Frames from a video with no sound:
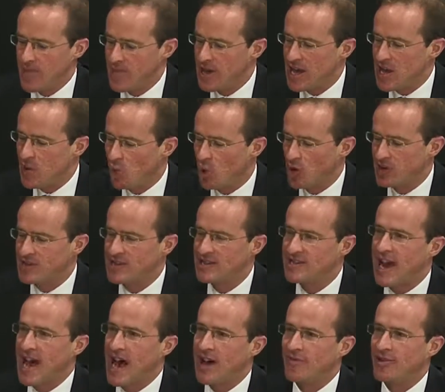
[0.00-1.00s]
he wanted
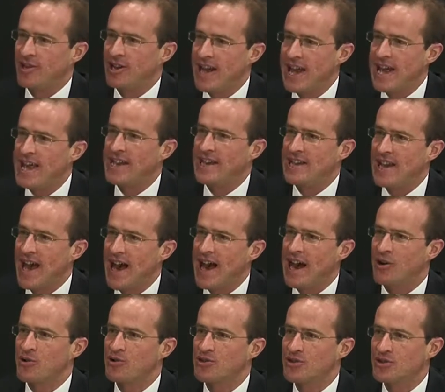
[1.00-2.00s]
to have an
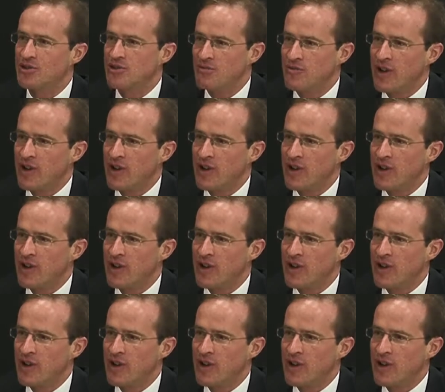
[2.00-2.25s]
in-out